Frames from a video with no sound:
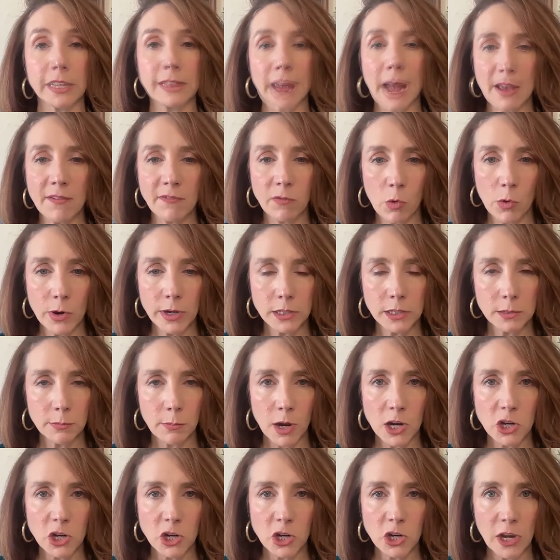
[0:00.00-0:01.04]
My voice
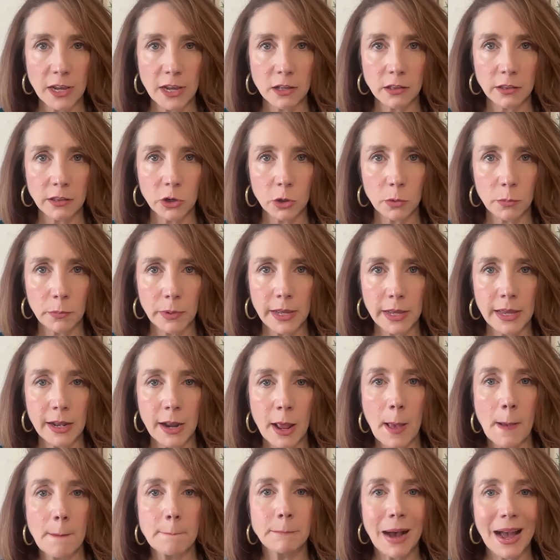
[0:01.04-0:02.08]
might shake a little bit.
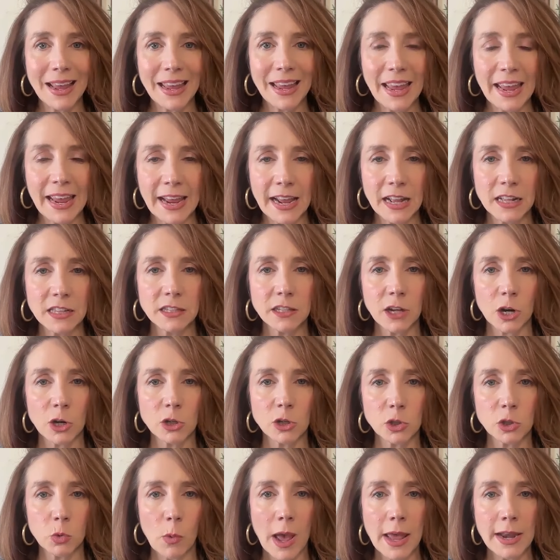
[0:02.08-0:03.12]
My hands are
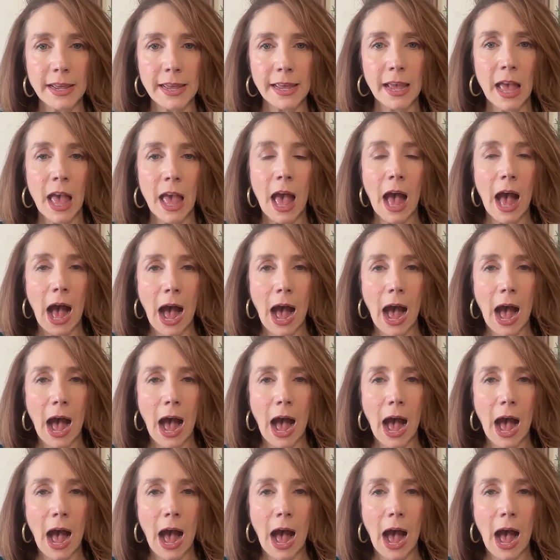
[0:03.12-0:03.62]
sweating.